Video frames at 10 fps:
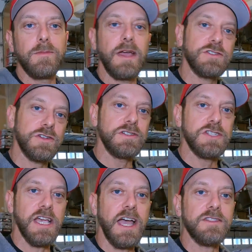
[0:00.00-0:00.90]
Make sure you
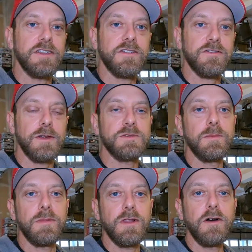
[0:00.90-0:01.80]
check out the description
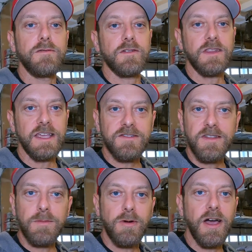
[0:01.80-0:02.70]
below for links to
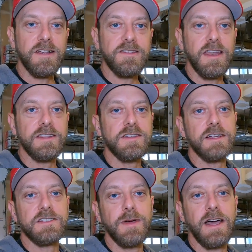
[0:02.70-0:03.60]
the products that I
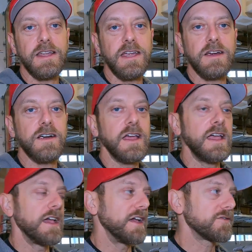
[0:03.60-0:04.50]
talked about here,
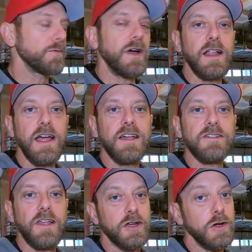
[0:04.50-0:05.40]
as well
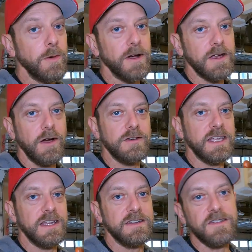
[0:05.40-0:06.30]
as a coupon code to
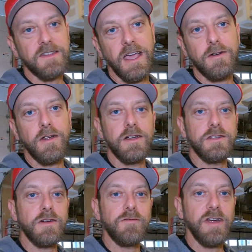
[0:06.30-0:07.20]
get a discount on
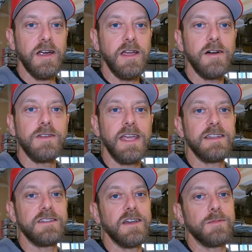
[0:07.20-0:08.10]
your very own
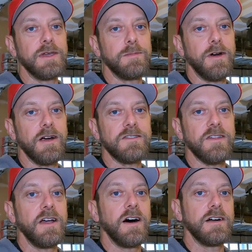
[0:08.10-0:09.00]
ATLP parts
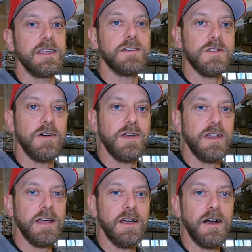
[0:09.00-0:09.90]
on
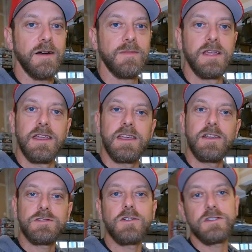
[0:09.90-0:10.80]
HeelToeAuto.com.
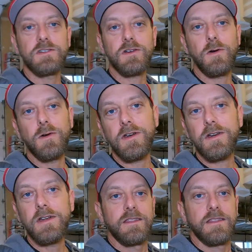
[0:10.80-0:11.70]
Heel Toe's in your
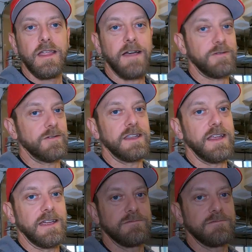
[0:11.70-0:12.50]
corner. Have a great day.